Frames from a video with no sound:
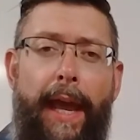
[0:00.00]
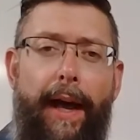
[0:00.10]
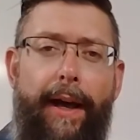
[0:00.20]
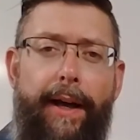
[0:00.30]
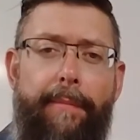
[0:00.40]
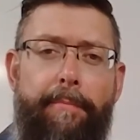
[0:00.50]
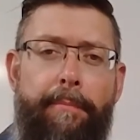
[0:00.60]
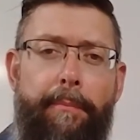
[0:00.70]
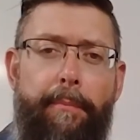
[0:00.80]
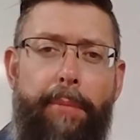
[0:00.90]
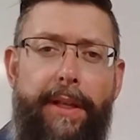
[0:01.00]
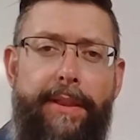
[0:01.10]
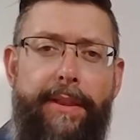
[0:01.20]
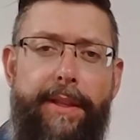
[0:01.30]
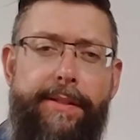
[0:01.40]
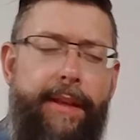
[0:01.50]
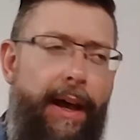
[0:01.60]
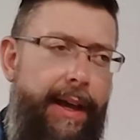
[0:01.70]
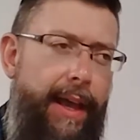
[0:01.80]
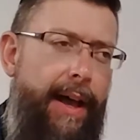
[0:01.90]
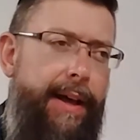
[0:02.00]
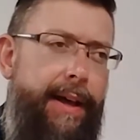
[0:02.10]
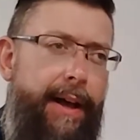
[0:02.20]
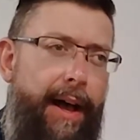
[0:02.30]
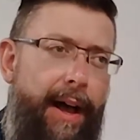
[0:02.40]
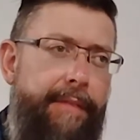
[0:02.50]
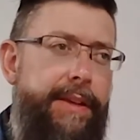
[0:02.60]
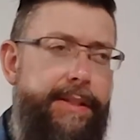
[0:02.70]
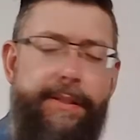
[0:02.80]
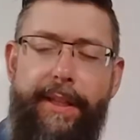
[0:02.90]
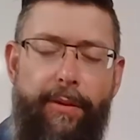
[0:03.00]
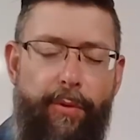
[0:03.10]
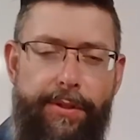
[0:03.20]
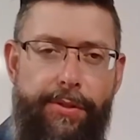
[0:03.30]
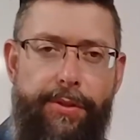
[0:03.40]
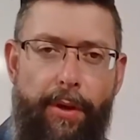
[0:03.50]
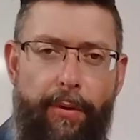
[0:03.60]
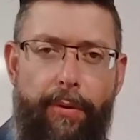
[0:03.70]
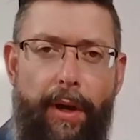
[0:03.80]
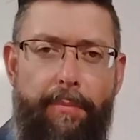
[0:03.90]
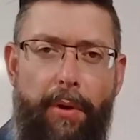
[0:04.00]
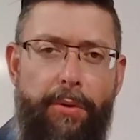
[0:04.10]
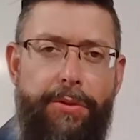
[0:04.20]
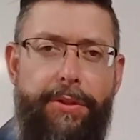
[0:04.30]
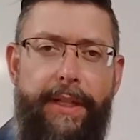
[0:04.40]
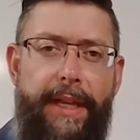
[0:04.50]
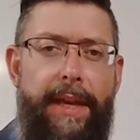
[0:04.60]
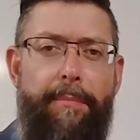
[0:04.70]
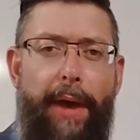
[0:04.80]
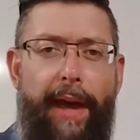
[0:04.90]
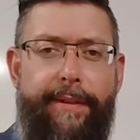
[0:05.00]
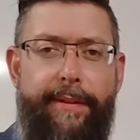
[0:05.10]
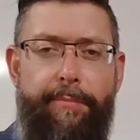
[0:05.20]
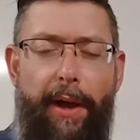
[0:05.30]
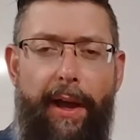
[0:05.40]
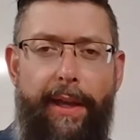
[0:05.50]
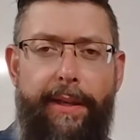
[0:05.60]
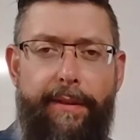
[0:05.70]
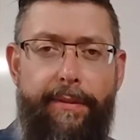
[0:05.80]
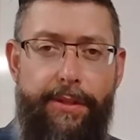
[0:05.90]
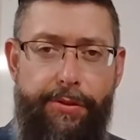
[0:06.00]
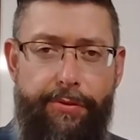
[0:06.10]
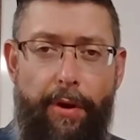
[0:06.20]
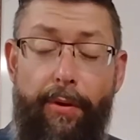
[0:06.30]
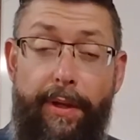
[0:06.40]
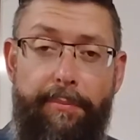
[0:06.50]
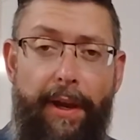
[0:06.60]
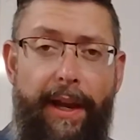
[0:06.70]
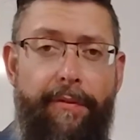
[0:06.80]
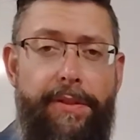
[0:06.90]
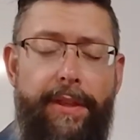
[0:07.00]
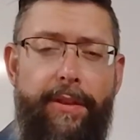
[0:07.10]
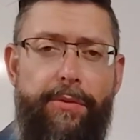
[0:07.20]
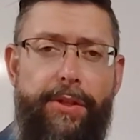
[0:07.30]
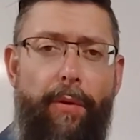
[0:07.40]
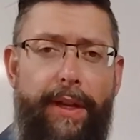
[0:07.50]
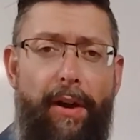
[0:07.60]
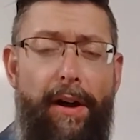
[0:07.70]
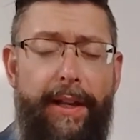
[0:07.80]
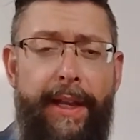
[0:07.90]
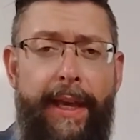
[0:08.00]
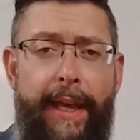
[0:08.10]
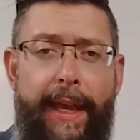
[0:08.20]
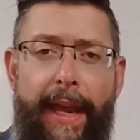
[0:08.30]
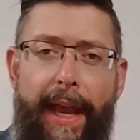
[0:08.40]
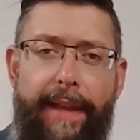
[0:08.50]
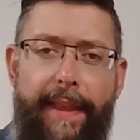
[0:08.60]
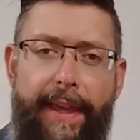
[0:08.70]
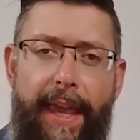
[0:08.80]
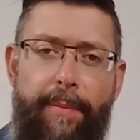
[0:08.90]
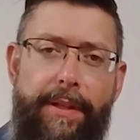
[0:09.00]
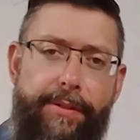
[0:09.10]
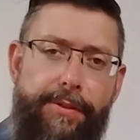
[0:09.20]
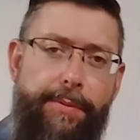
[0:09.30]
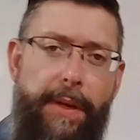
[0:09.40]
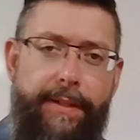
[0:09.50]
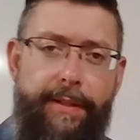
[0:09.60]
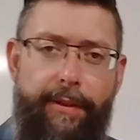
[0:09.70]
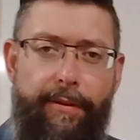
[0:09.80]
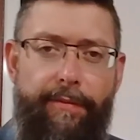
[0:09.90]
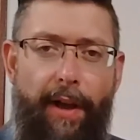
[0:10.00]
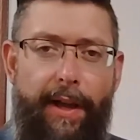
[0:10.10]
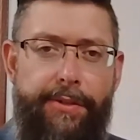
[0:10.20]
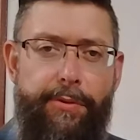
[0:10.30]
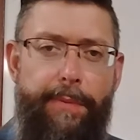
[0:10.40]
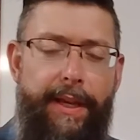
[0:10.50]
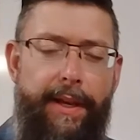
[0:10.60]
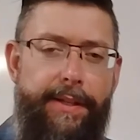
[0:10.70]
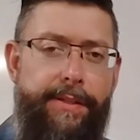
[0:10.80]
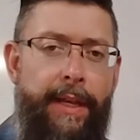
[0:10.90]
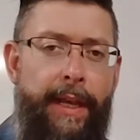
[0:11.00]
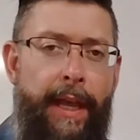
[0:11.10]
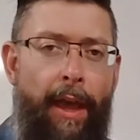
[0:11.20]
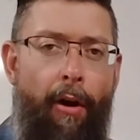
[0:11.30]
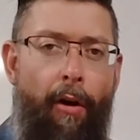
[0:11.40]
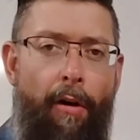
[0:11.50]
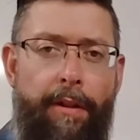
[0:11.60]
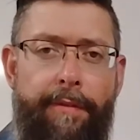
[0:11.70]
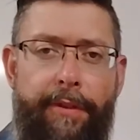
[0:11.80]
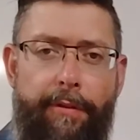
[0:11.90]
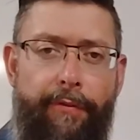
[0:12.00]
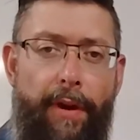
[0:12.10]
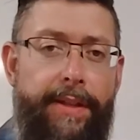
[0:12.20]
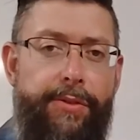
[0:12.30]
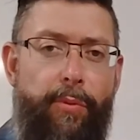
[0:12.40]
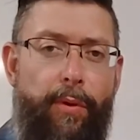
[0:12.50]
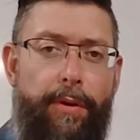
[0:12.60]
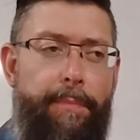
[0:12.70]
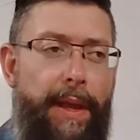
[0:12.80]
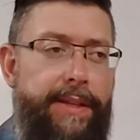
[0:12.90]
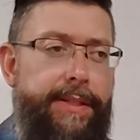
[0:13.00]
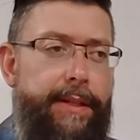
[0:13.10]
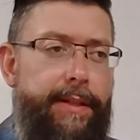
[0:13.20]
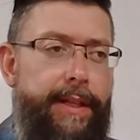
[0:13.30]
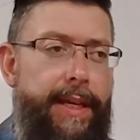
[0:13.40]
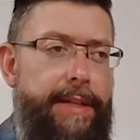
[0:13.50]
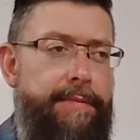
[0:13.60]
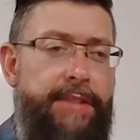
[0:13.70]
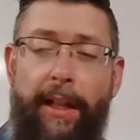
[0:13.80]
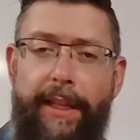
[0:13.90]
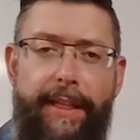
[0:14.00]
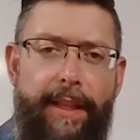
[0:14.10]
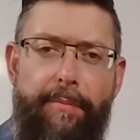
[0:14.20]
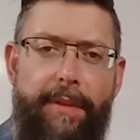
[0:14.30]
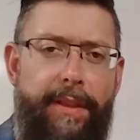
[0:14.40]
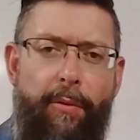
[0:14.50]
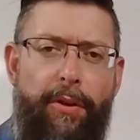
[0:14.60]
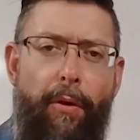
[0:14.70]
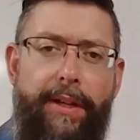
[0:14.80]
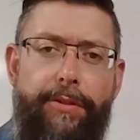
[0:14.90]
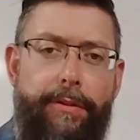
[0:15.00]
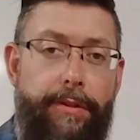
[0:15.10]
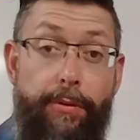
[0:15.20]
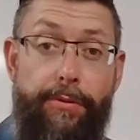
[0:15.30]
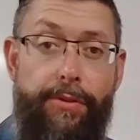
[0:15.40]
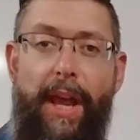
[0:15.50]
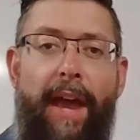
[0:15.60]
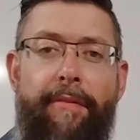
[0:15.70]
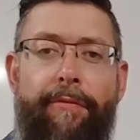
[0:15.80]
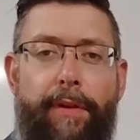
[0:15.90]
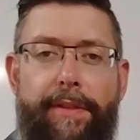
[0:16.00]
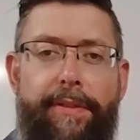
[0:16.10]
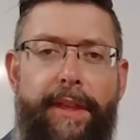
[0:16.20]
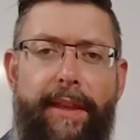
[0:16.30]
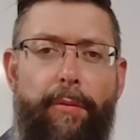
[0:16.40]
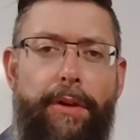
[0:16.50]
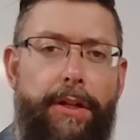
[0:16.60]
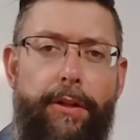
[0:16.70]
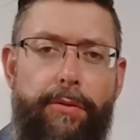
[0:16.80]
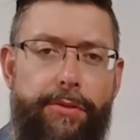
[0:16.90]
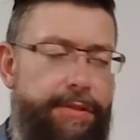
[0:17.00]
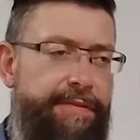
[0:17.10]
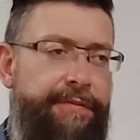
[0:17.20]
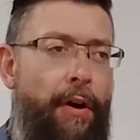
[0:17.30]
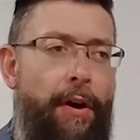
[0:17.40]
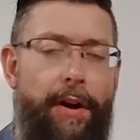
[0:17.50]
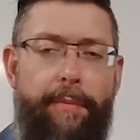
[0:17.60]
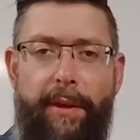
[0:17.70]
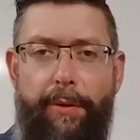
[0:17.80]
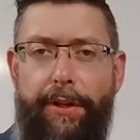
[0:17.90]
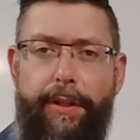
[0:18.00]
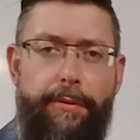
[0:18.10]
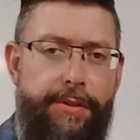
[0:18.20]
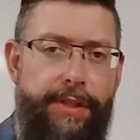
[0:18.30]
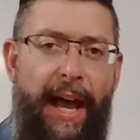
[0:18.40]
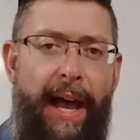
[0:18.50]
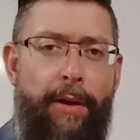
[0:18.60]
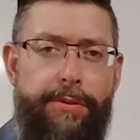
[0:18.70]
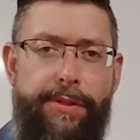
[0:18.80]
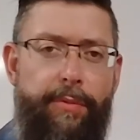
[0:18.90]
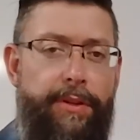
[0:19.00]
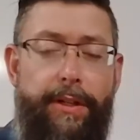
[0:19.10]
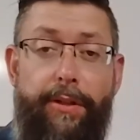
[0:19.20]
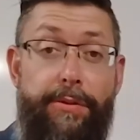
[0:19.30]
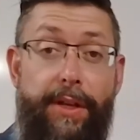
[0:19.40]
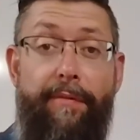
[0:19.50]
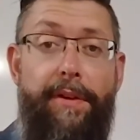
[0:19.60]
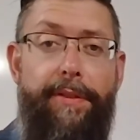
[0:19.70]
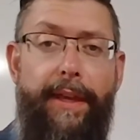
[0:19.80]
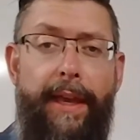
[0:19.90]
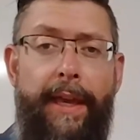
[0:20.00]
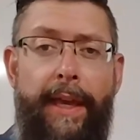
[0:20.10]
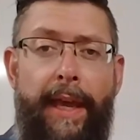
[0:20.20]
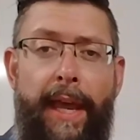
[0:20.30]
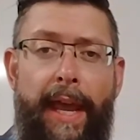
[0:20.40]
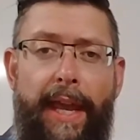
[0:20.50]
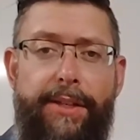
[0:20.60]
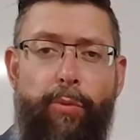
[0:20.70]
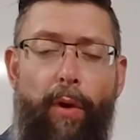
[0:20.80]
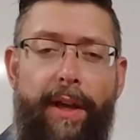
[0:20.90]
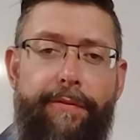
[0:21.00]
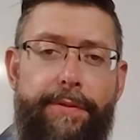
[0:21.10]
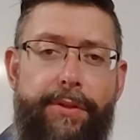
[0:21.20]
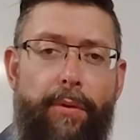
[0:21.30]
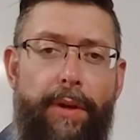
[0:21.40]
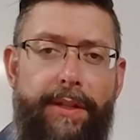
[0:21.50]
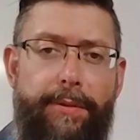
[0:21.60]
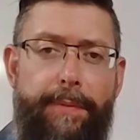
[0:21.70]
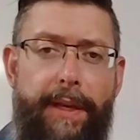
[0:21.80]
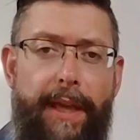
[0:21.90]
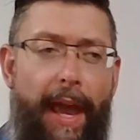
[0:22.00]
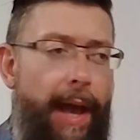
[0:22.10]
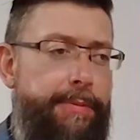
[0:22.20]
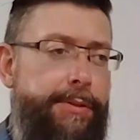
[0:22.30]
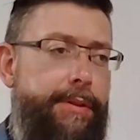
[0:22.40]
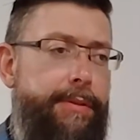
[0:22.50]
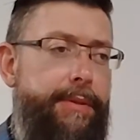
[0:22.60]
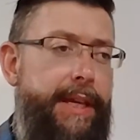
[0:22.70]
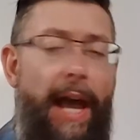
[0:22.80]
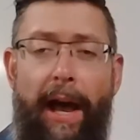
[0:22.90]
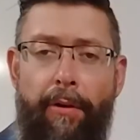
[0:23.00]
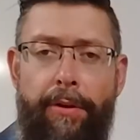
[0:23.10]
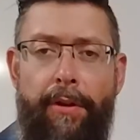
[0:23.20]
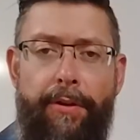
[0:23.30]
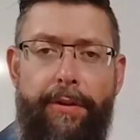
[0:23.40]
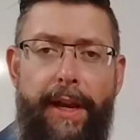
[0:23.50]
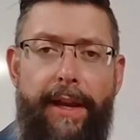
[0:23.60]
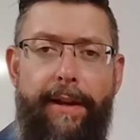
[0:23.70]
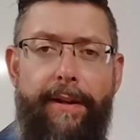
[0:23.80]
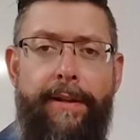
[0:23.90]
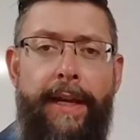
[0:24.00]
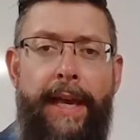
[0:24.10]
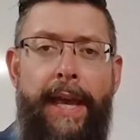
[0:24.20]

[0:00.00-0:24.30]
But this guy obviously was so emotionally impacted by the stroke and by everything that was going on. And they came in to speak to their advisor because all of their friends were basically telling them that they were going to lose everything. They were going to lose the farm. They were going to lose the house. They were going to lose everything. His wife was going to be absolutely out on her ear.